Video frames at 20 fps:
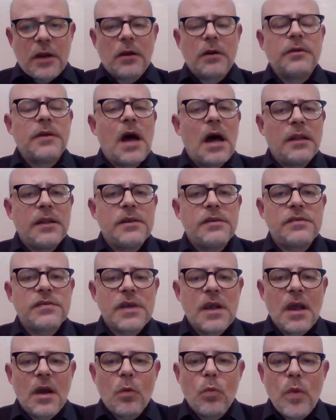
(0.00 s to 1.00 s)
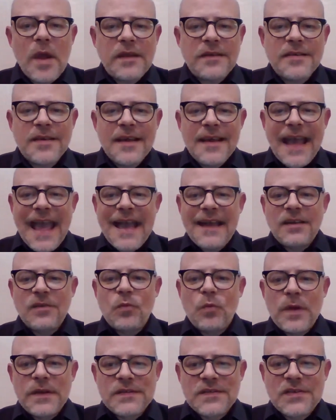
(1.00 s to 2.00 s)
her knowledge, wit, and
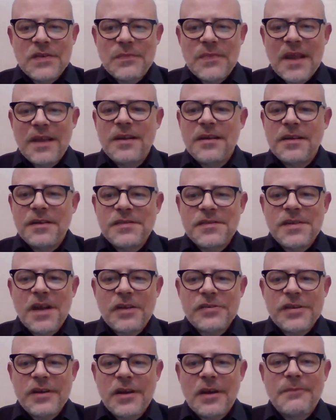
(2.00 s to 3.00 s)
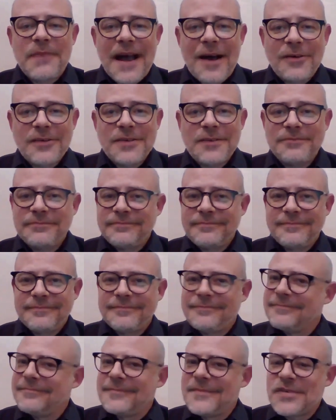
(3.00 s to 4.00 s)
wisdom in a discussion about,
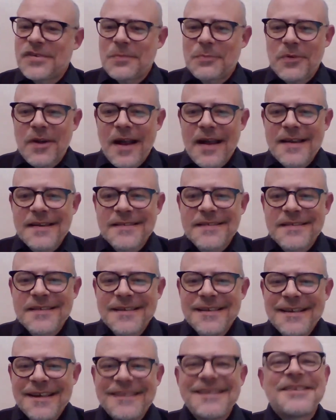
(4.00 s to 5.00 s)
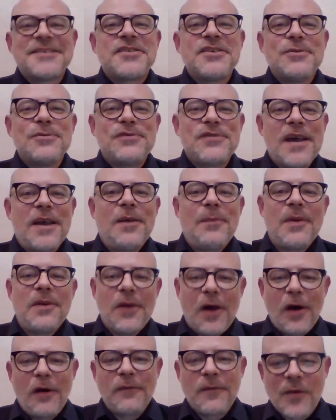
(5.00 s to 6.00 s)
surprise, the two gentlemen
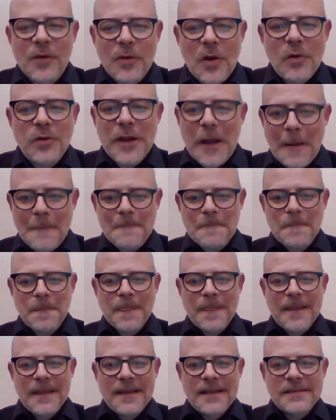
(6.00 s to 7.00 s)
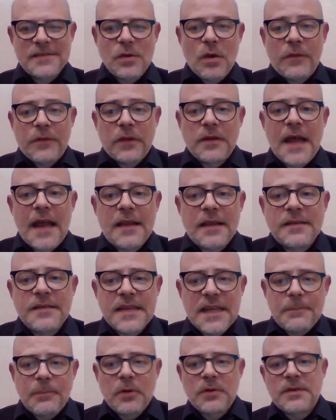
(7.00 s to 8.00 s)
of Verona. So if you'd like a
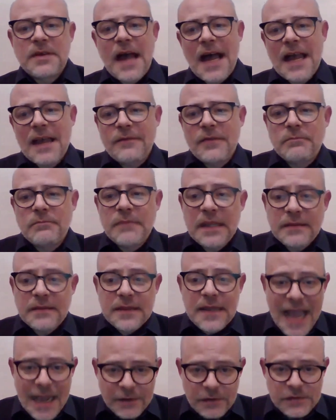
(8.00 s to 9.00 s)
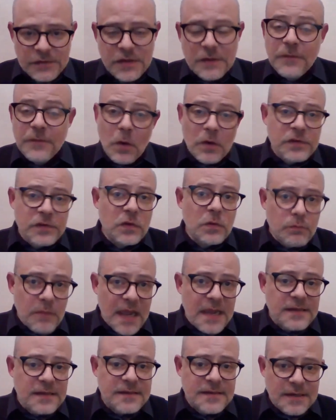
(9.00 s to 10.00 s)
deeper dive and meet the actors and folks who
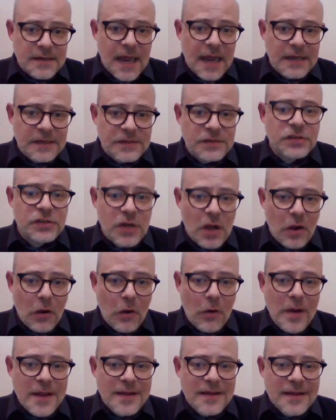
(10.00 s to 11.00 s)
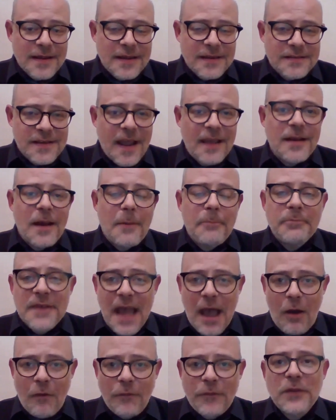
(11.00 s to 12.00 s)
made tonight's show, sign up
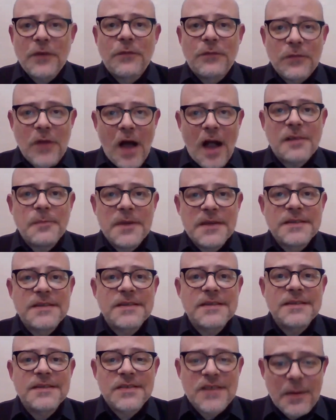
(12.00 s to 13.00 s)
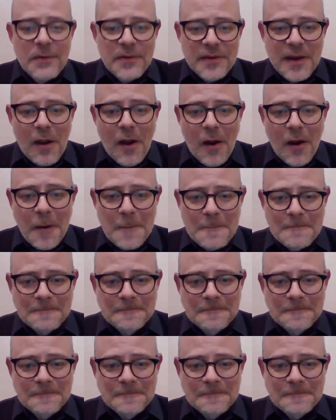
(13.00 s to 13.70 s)
now for the Flockman Seminar.